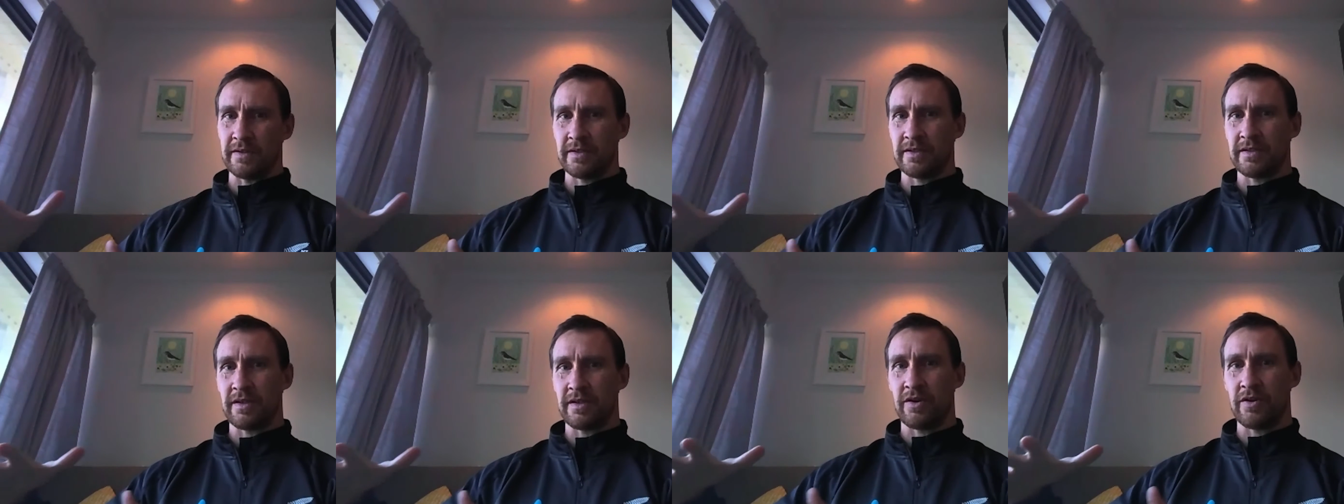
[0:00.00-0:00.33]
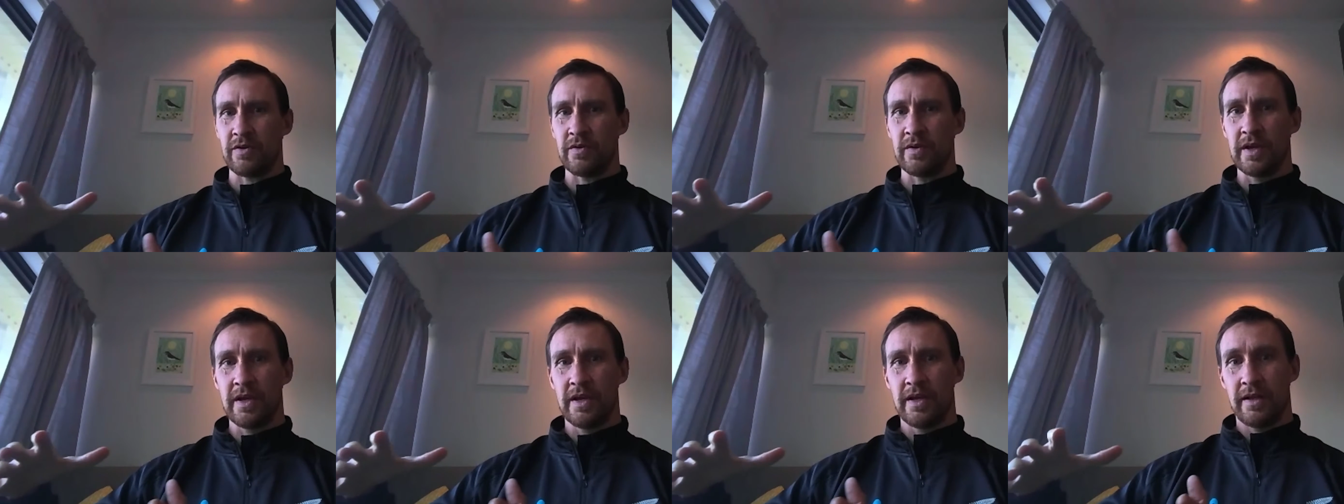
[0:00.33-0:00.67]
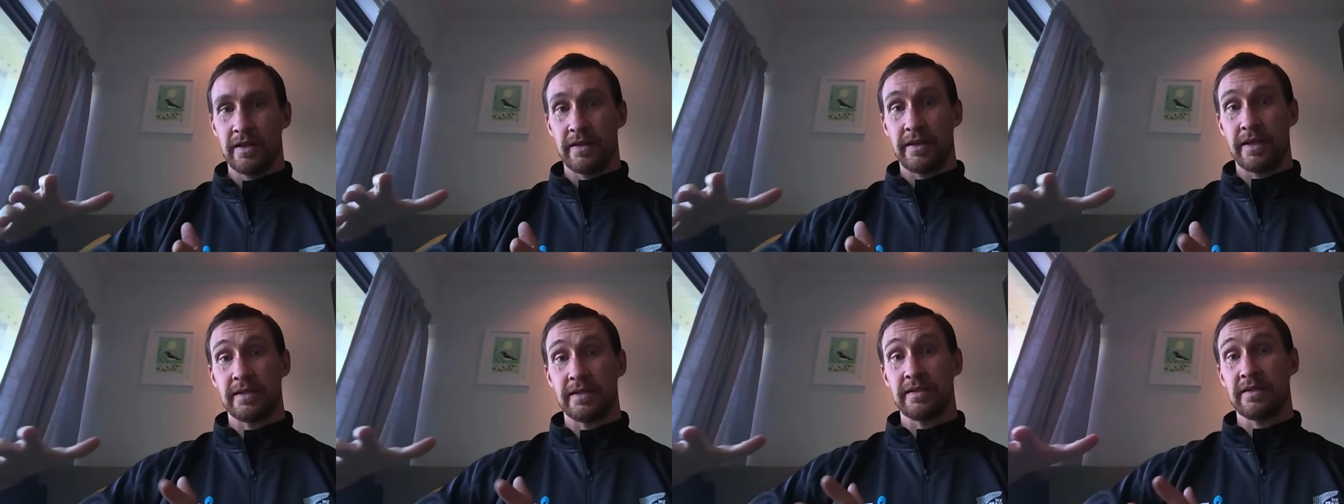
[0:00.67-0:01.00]
So
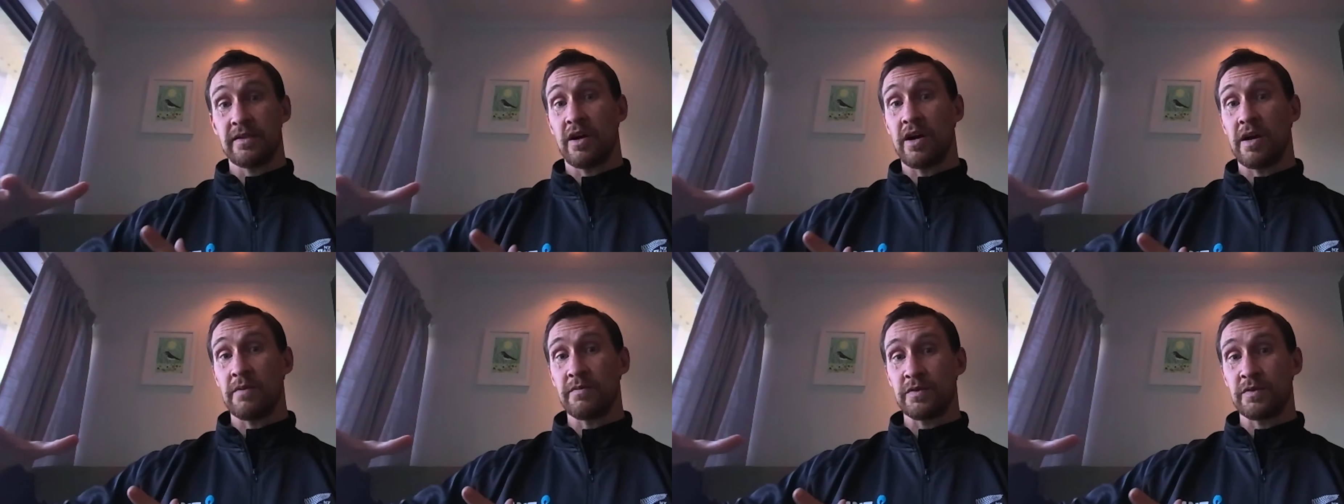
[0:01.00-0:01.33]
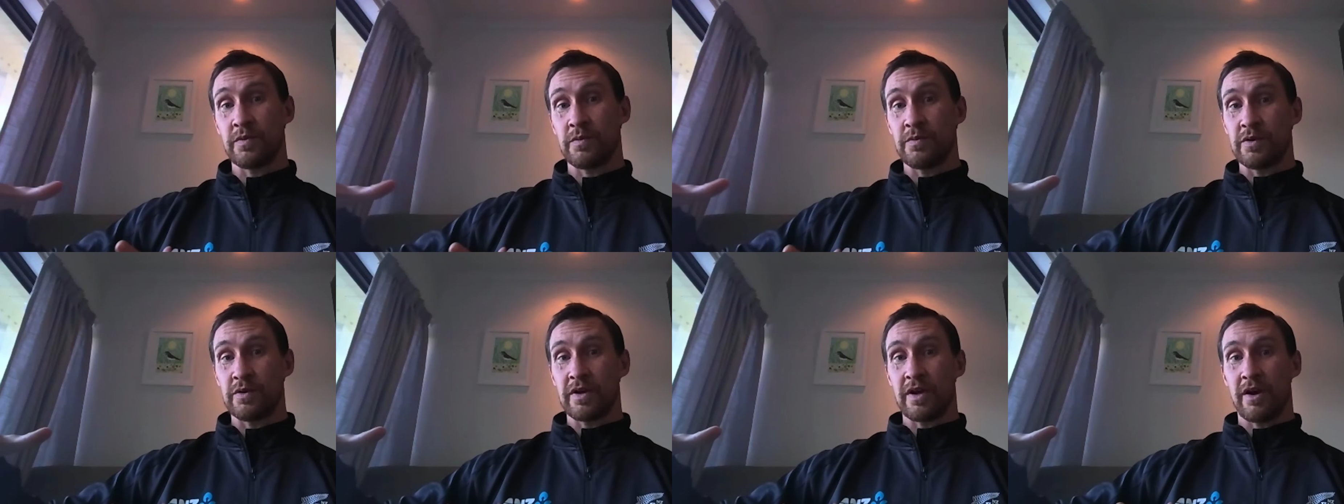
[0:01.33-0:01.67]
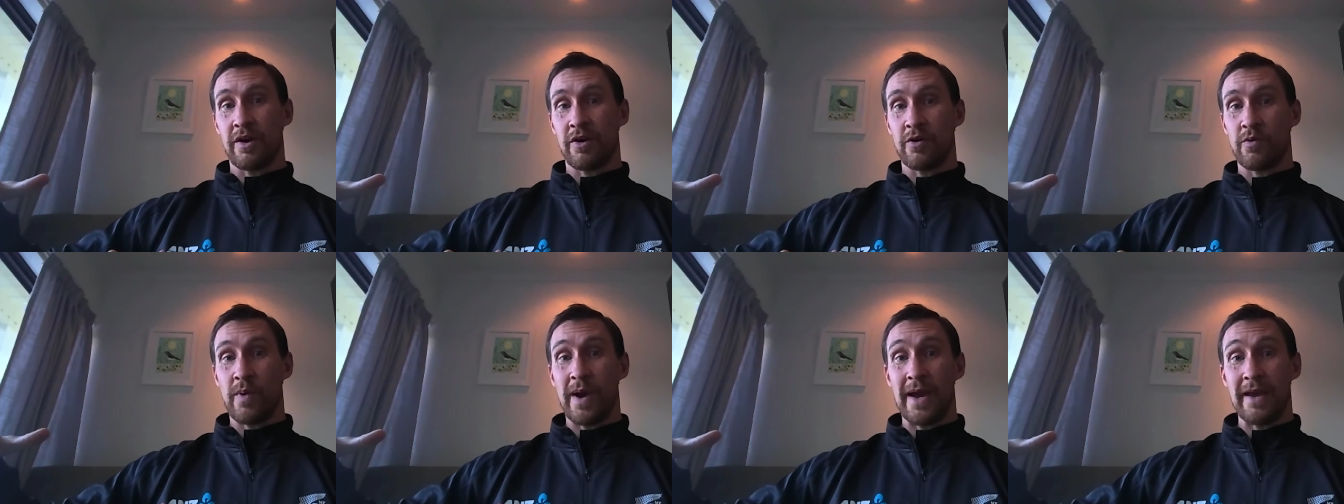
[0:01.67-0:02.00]
there's times when we'll
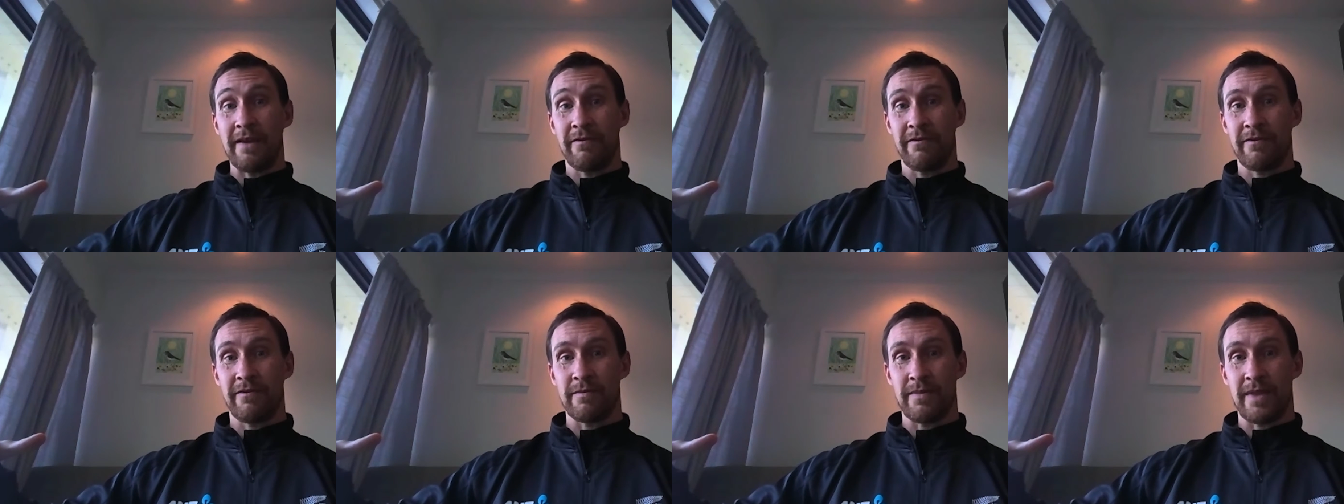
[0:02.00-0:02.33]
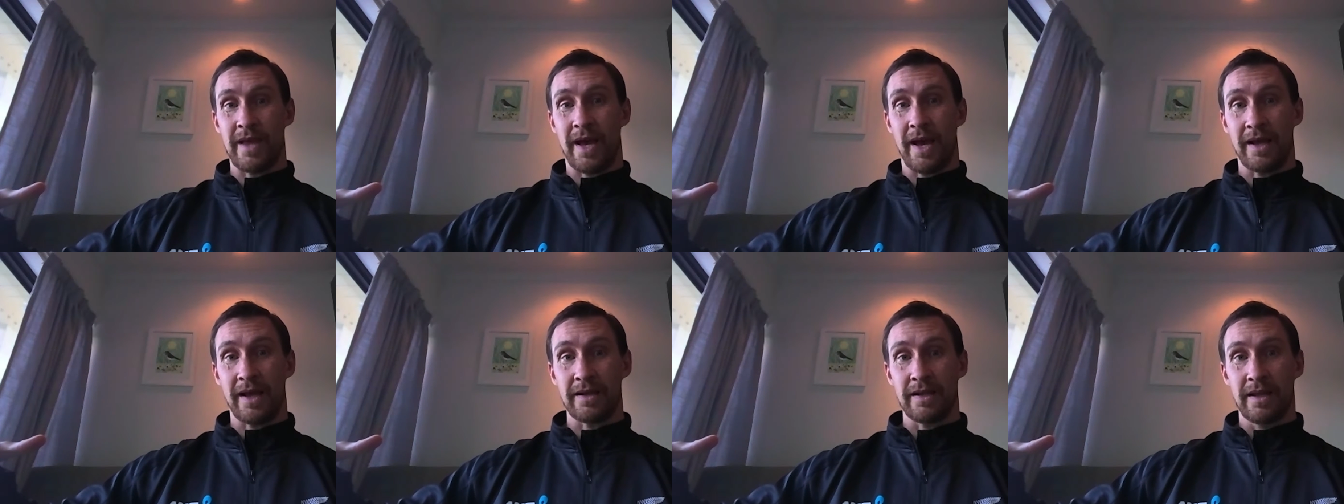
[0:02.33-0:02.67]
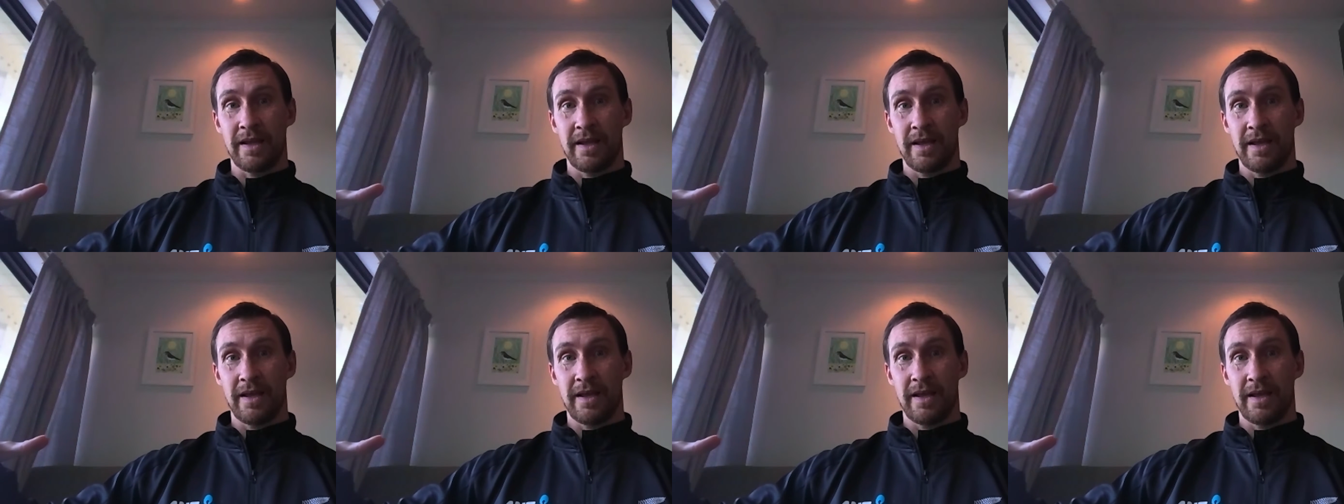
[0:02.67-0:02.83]
go away from that.